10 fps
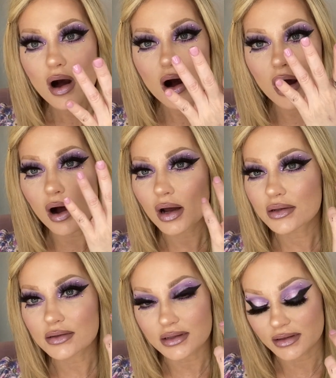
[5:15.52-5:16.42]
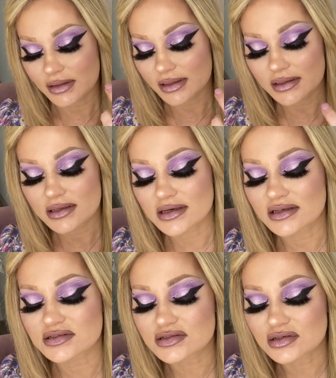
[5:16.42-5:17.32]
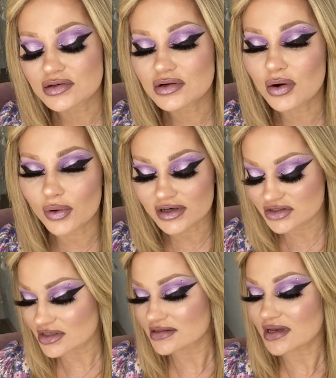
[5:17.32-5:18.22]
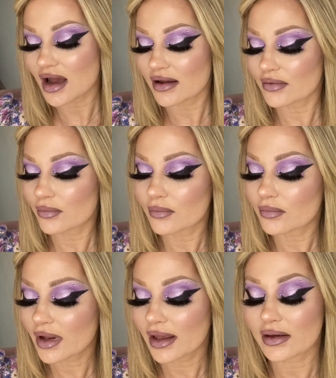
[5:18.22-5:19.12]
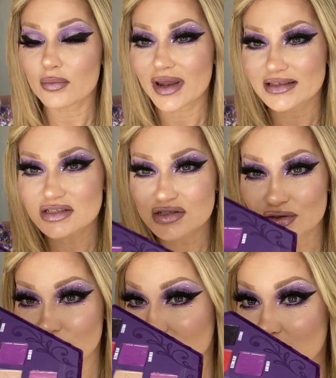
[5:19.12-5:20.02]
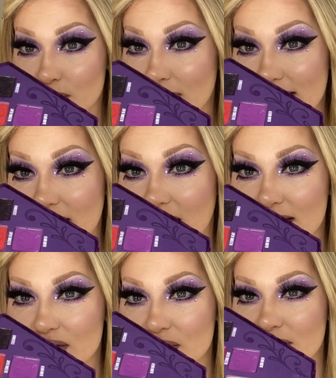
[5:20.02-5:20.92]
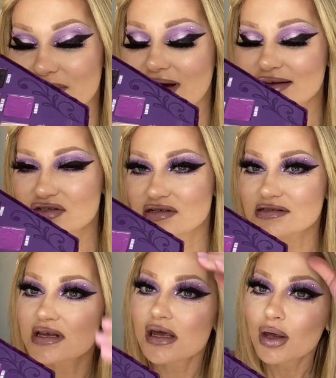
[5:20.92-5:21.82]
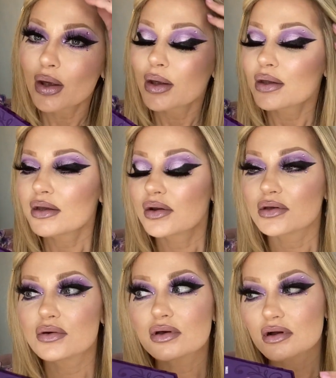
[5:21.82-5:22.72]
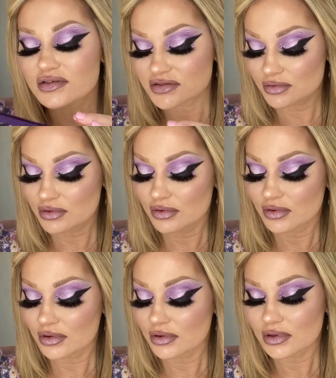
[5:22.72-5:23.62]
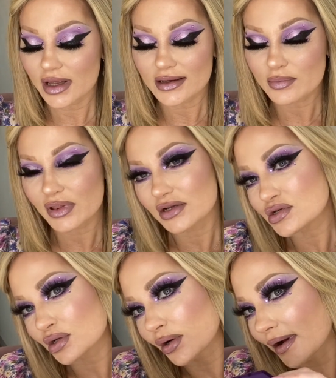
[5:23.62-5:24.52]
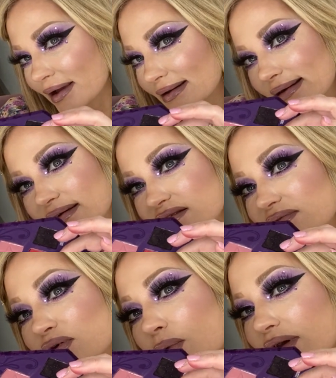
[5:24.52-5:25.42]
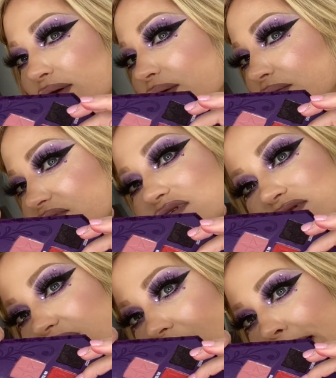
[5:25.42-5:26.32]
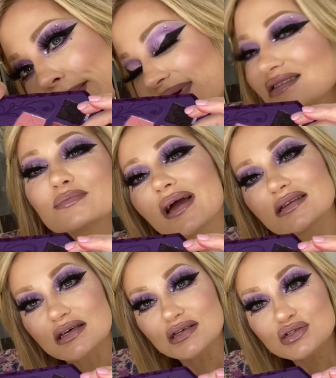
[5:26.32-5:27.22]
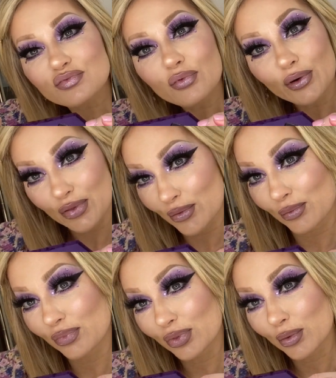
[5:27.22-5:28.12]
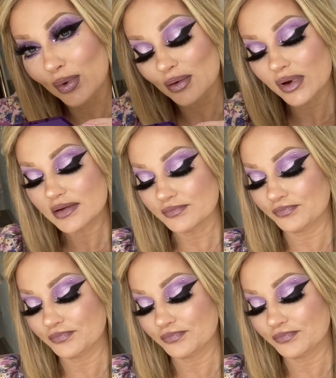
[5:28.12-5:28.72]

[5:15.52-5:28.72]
on the lid. It's gorgeous. I can't wait to do like a red eye look with that. Just, you know, you can also Google like blood sugar ideas if you want to use, get some ideas for the red one,